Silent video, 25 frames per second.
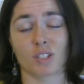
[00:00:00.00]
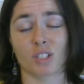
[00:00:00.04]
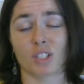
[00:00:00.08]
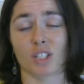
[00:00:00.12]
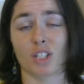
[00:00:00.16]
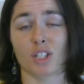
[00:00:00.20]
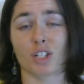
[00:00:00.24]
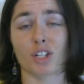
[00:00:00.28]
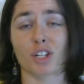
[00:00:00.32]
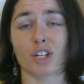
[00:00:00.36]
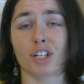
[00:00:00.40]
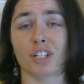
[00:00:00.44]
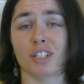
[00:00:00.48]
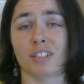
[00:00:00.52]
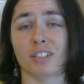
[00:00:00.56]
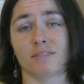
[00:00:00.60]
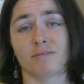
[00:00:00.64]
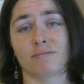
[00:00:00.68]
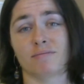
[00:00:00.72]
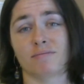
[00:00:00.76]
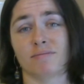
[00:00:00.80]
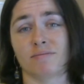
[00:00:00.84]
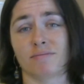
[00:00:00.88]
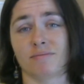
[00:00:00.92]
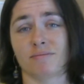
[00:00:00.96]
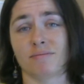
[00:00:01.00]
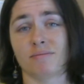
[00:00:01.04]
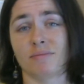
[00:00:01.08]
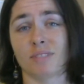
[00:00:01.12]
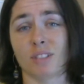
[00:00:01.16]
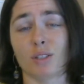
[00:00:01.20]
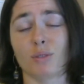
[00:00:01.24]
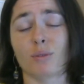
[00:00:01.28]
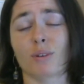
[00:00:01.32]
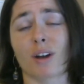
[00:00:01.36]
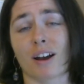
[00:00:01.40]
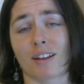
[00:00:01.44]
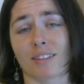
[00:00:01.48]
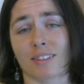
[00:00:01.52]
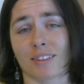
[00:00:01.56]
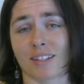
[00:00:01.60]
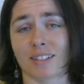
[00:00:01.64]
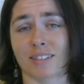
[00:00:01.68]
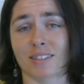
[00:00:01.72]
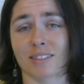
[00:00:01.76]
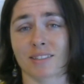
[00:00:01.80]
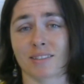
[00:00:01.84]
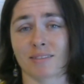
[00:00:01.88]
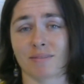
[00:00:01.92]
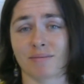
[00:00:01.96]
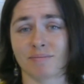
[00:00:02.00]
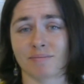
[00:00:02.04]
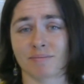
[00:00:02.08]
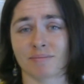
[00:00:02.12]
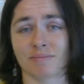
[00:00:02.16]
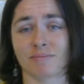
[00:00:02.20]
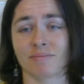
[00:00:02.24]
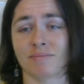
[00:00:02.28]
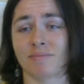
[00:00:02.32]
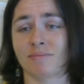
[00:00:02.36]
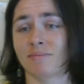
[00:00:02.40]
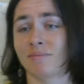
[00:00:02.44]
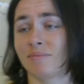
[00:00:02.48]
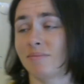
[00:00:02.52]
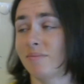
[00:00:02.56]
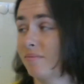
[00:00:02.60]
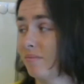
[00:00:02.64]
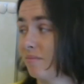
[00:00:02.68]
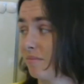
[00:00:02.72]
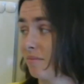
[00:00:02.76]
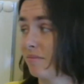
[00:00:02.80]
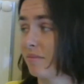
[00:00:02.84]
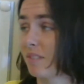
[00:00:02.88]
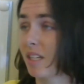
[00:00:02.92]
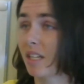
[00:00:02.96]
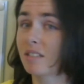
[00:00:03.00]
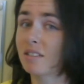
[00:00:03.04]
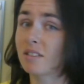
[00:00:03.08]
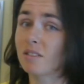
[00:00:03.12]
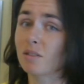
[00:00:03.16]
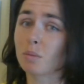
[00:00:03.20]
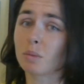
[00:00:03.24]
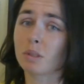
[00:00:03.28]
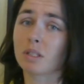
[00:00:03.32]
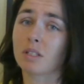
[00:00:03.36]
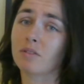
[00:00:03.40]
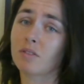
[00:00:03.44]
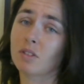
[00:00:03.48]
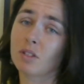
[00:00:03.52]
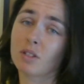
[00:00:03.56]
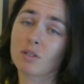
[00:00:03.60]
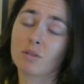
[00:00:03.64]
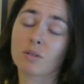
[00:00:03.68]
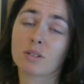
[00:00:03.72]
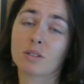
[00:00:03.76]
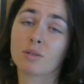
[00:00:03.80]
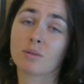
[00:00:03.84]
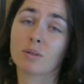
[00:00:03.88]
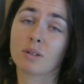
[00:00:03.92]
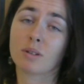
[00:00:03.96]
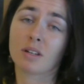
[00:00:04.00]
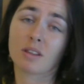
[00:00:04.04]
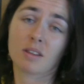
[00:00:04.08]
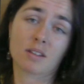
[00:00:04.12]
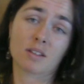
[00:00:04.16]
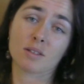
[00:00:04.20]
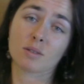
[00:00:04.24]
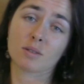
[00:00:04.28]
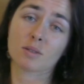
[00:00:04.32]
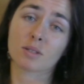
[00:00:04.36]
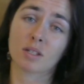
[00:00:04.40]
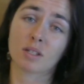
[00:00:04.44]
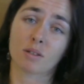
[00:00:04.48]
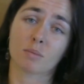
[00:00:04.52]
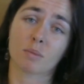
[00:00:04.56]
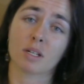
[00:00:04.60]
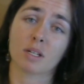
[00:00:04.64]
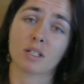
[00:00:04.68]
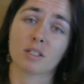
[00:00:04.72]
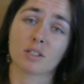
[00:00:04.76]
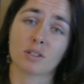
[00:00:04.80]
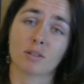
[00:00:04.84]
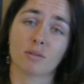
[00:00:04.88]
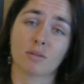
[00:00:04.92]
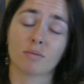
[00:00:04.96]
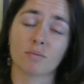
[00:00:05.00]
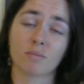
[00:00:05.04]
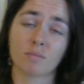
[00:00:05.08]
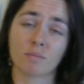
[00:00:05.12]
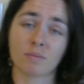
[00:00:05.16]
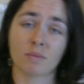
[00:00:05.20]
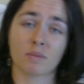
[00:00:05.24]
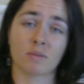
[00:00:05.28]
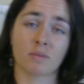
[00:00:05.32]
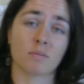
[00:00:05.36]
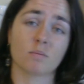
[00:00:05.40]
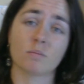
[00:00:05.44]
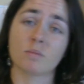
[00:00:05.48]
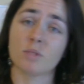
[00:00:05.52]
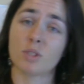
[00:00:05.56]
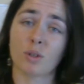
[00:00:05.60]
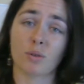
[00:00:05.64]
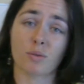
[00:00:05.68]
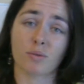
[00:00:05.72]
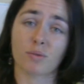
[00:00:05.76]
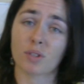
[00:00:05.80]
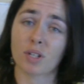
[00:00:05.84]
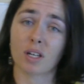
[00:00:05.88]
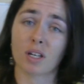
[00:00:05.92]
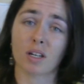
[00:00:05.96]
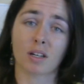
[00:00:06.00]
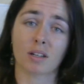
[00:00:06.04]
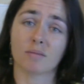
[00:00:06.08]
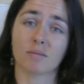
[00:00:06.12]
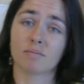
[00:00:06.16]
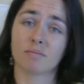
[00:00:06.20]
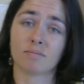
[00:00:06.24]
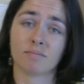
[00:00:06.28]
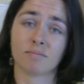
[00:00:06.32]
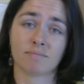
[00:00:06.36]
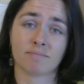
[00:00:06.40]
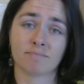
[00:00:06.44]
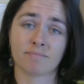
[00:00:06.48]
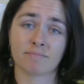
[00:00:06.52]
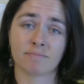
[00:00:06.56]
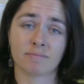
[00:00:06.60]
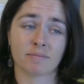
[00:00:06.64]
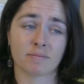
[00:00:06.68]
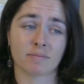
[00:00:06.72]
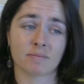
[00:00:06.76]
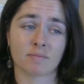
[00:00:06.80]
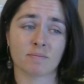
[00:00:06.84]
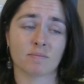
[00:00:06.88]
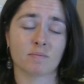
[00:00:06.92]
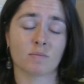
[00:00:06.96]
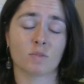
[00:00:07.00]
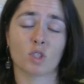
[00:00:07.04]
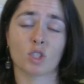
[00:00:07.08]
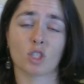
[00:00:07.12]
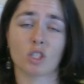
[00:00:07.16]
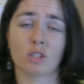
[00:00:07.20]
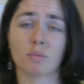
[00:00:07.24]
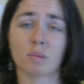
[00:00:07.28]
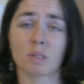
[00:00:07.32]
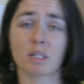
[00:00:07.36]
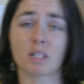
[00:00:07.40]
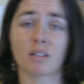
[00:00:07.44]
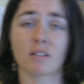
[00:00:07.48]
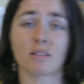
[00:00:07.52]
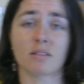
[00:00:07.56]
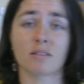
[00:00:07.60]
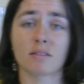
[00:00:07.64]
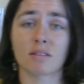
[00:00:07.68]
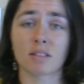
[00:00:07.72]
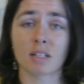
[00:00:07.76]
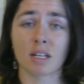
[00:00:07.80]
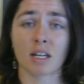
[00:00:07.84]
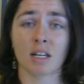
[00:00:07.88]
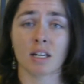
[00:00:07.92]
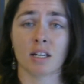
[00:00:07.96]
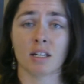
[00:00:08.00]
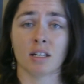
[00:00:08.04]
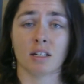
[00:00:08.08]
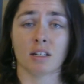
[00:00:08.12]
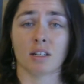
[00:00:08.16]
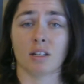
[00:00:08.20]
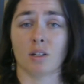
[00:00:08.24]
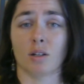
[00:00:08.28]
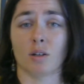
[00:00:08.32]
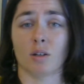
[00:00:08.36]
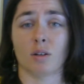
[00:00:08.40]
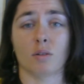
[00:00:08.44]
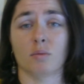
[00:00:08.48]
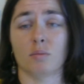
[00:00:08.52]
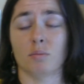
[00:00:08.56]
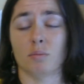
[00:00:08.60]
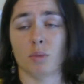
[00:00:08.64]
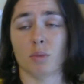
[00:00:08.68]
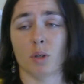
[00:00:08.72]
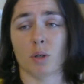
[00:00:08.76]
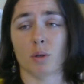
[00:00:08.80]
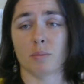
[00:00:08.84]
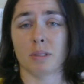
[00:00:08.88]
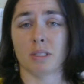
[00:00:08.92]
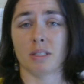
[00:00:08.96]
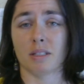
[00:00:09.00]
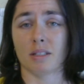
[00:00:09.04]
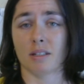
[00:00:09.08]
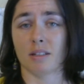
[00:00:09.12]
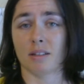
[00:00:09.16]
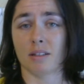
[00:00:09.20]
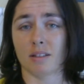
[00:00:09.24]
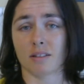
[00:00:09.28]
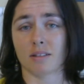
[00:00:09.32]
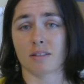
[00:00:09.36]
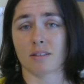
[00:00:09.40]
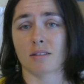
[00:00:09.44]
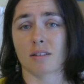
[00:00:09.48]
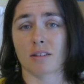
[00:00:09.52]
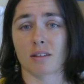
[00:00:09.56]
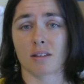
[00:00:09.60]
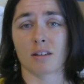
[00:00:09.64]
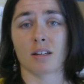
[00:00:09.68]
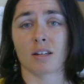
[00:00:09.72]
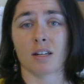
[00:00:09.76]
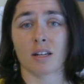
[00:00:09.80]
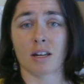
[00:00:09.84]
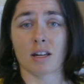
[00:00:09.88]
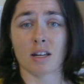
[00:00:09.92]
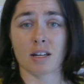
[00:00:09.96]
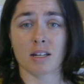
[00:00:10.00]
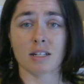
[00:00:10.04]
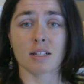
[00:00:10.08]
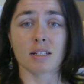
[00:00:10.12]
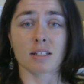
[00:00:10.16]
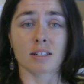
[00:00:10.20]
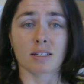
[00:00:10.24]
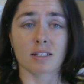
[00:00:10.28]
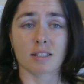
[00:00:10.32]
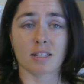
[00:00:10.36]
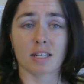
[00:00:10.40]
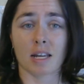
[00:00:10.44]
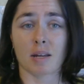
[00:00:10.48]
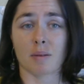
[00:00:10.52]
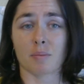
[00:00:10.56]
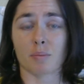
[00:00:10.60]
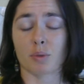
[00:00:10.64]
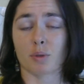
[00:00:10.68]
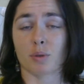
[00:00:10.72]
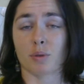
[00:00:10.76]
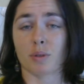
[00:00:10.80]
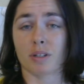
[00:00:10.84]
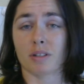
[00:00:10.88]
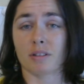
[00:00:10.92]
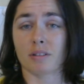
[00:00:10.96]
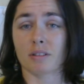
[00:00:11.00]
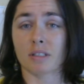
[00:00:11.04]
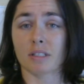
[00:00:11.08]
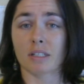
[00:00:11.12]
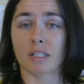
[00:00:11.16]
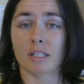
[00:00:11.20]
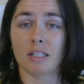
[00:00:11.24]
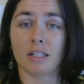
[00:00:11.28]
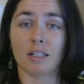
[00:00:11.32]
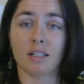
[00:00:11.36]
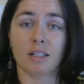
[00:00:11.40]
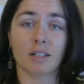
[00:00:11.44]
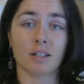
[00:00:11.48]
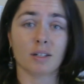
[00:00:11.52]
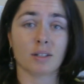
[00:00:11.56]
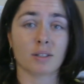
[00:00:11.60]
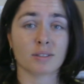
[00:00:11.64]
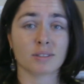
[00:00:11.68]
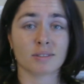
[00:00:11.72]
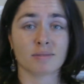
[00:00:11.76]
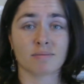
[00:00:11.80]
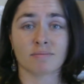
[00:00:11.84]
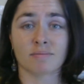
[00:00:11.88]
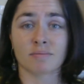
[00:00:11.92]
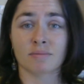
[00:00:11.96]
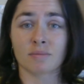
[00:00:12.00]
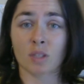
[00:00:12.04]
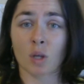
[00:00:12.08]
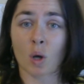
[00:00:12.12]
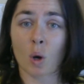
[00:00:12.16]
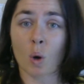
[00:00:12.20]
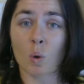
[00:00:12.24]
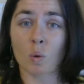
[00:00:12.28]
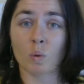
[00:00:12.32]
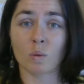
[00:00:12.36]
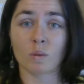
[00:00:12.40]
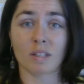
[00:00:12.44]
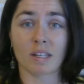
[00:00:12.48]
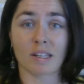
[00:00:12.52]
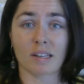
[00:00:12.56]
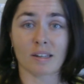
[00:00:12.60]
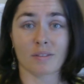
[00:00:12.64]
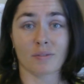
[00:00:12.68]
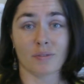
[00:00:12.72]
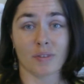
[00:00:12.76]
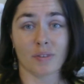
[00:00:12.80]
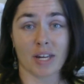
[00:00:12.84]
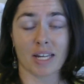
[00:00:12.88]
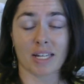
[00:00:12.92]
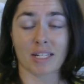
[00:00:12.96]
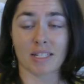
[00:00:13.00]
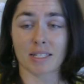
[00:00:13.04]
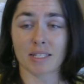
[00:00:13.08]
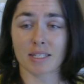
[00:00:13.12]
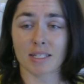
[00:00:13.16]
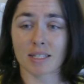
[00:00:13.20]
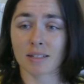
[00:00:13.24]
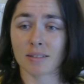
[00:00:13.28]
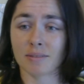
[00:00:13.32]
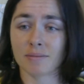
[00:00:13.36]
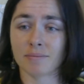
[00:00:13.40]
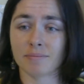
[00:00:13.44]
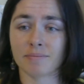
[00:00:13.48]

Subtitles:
You're good. You got this. I still believe that you can do anything you set your mind to. Don't forget it. Just because, MOBE's in this temporary holding phase,